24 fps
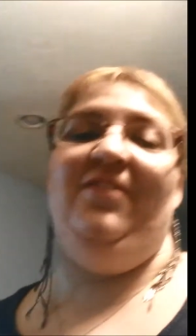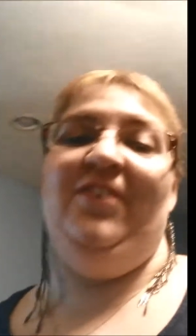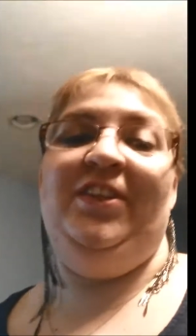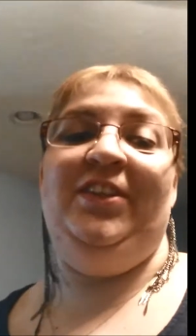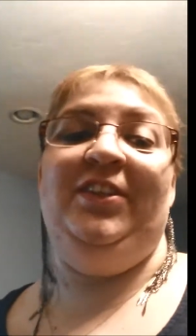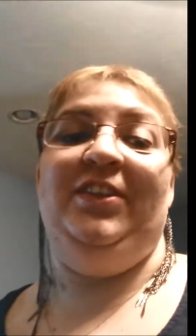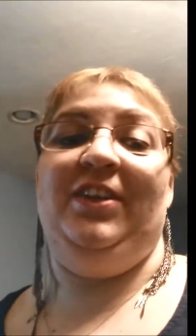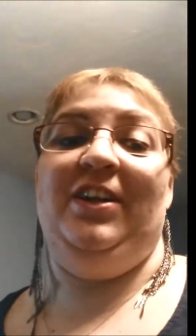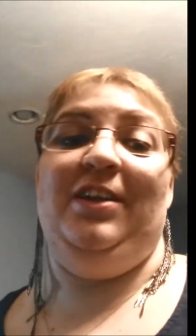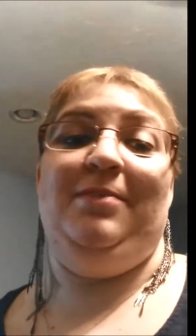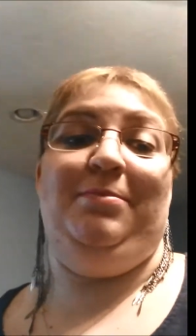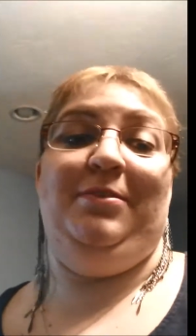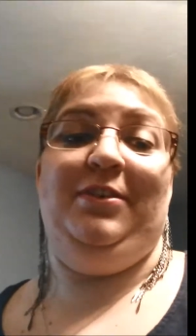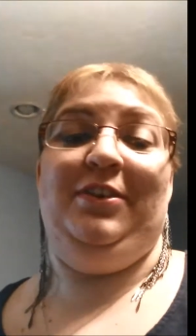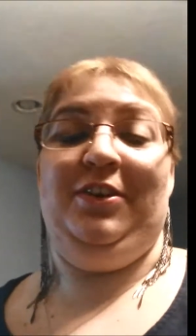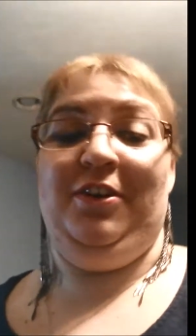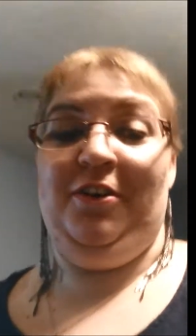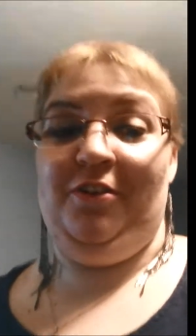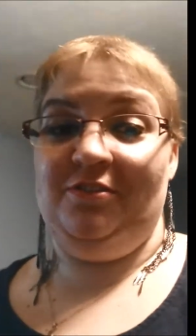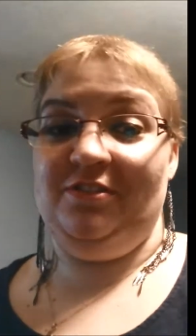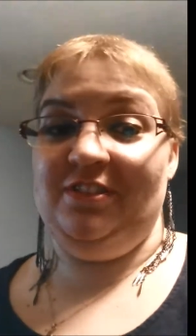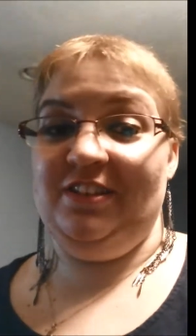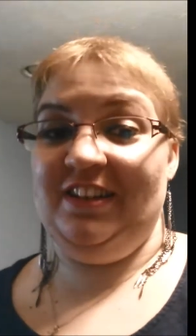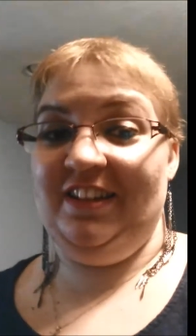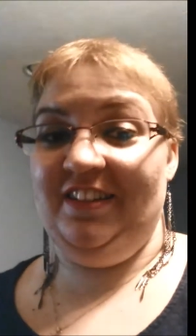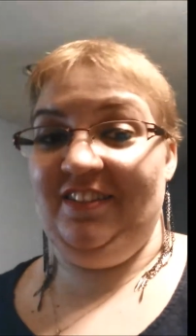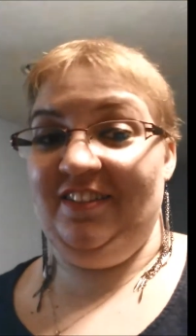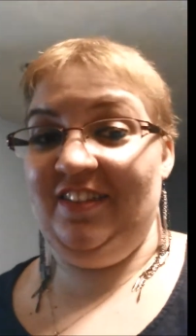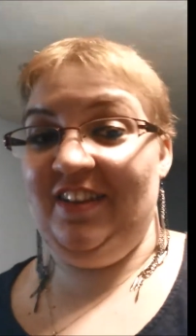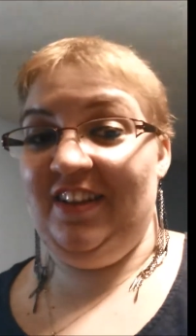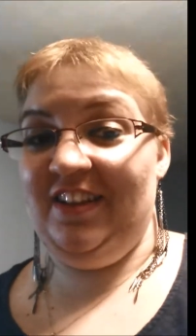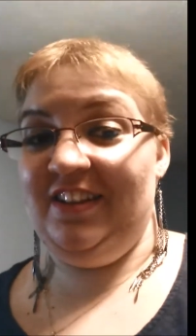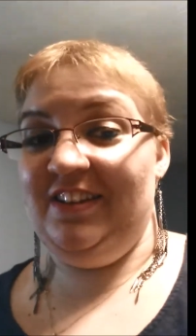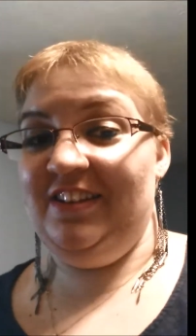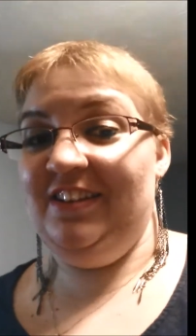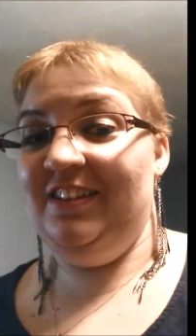a feeling they're gonna put a cone on his
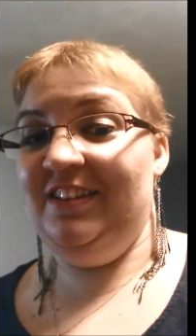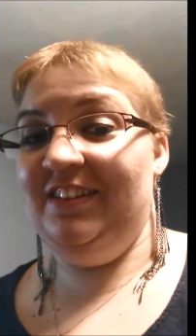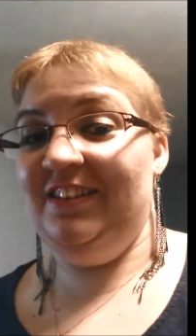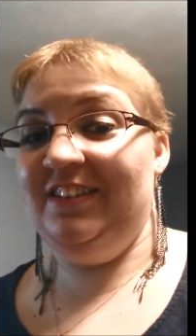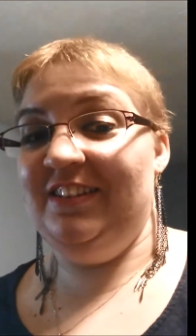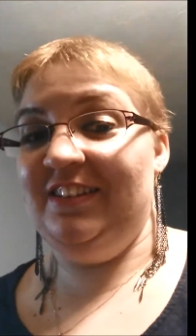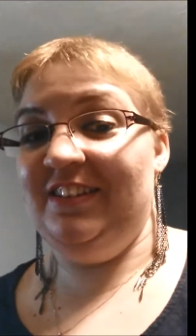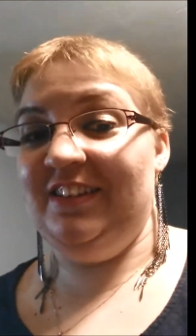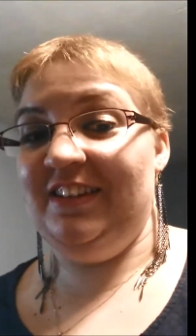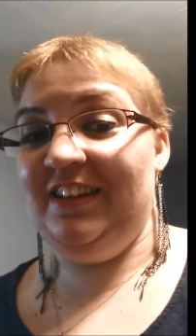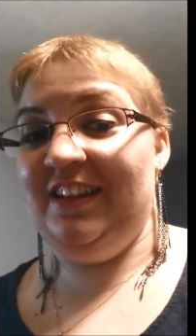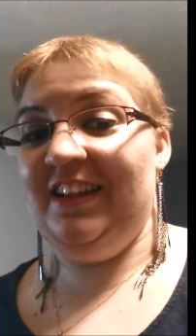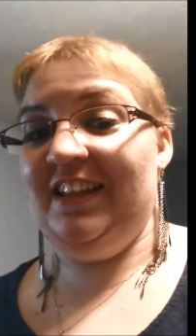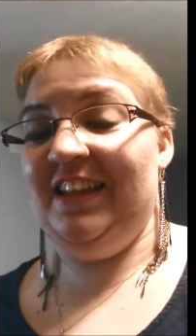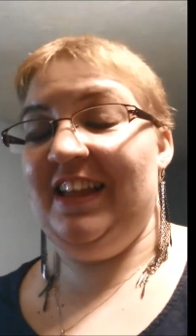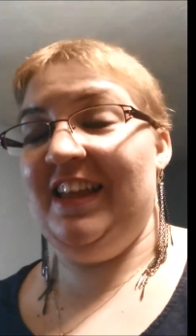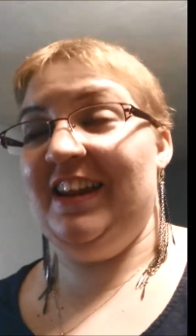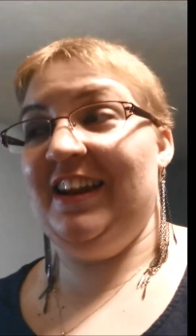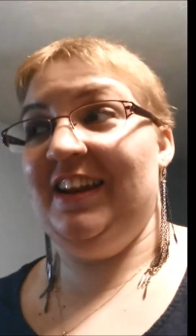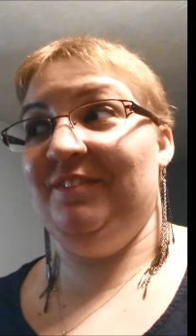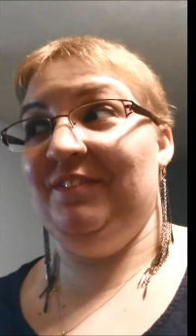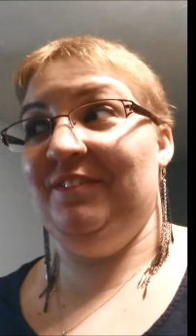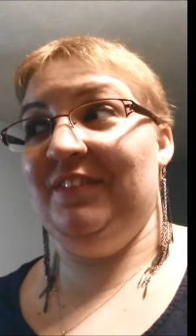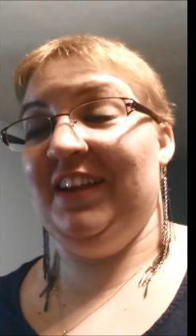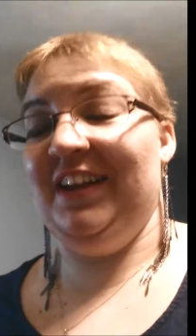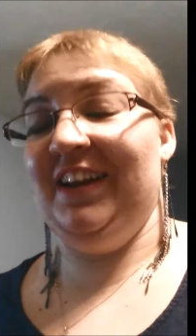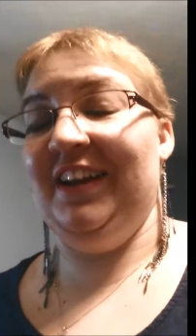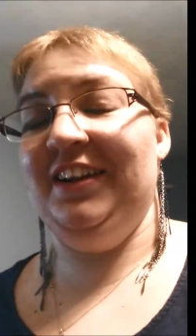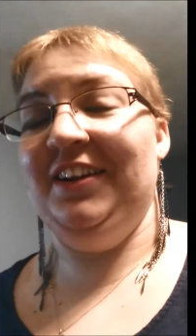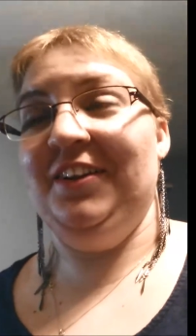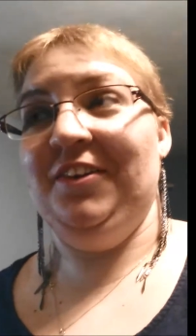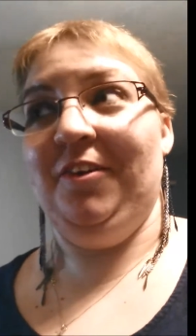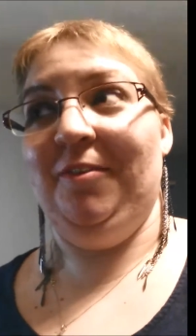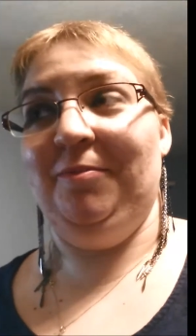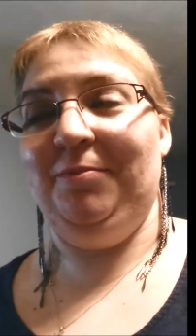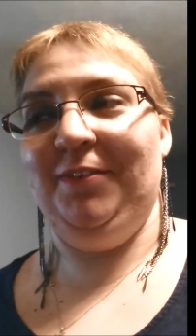head, and I'm
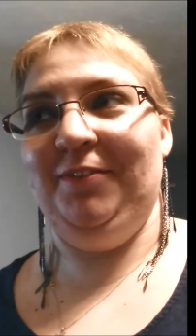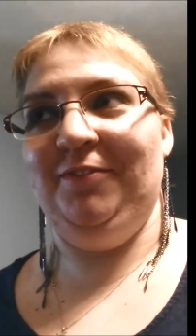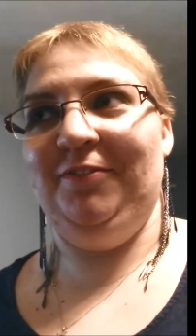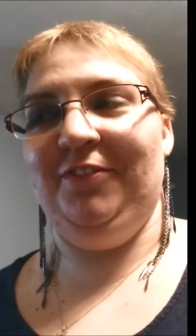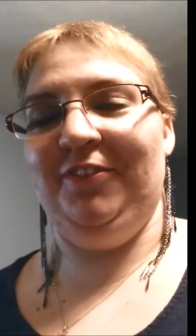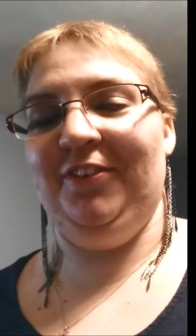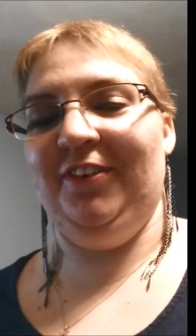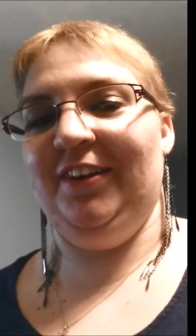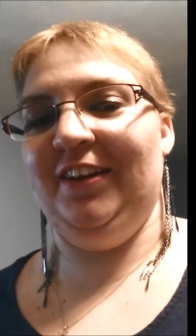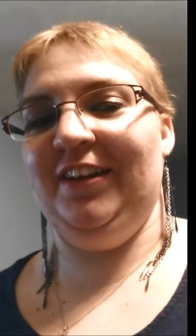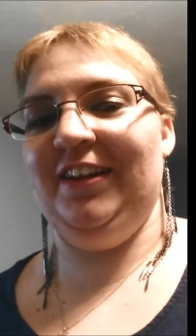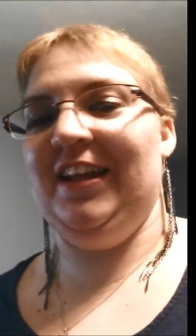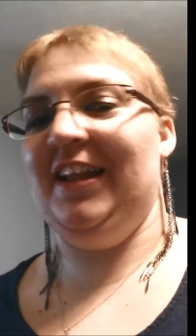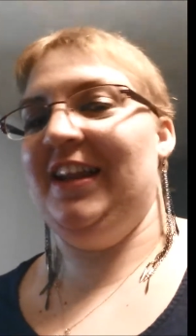kind of hoping for it.